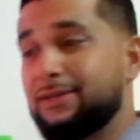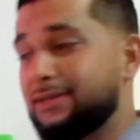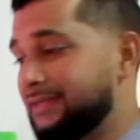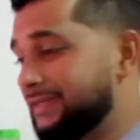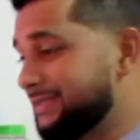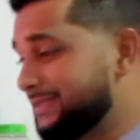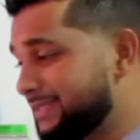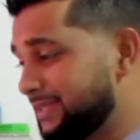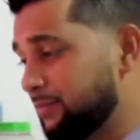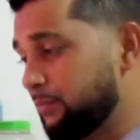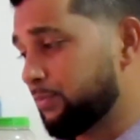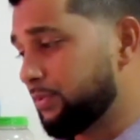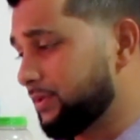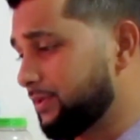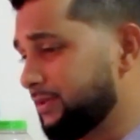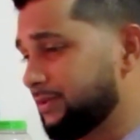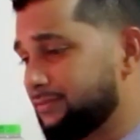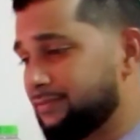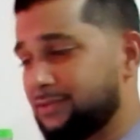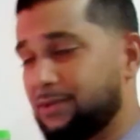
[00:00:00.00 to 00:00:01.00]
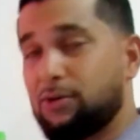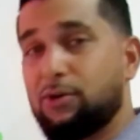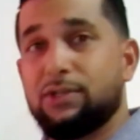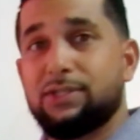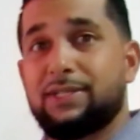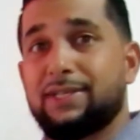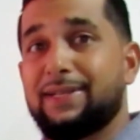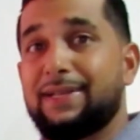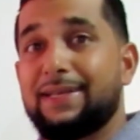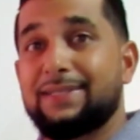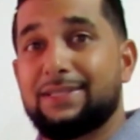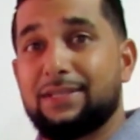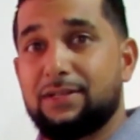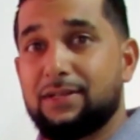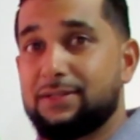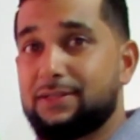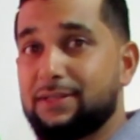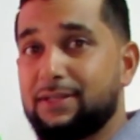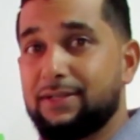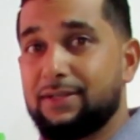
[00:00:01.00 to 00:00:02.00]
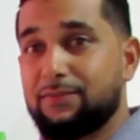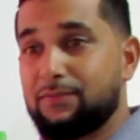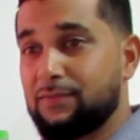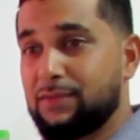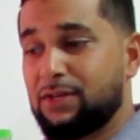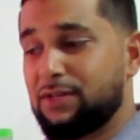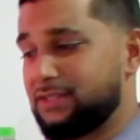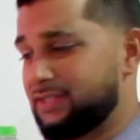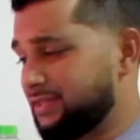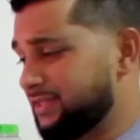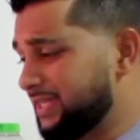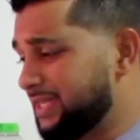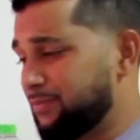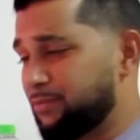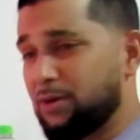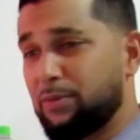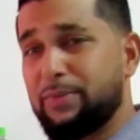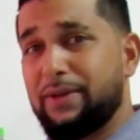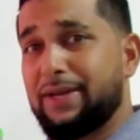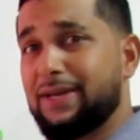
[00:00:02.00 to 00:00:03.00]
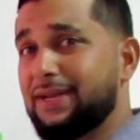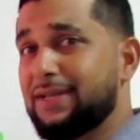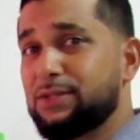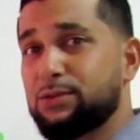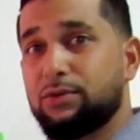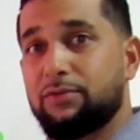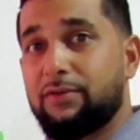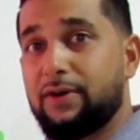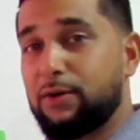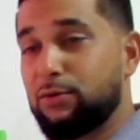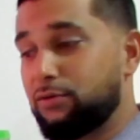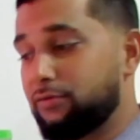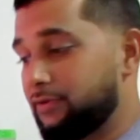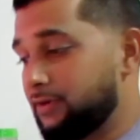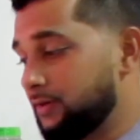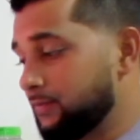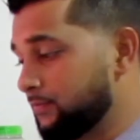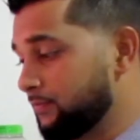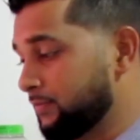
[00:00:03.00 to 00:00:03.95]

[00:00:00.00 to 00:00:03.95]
Simple, cost you next to nothing, because you can keep on making this over and over.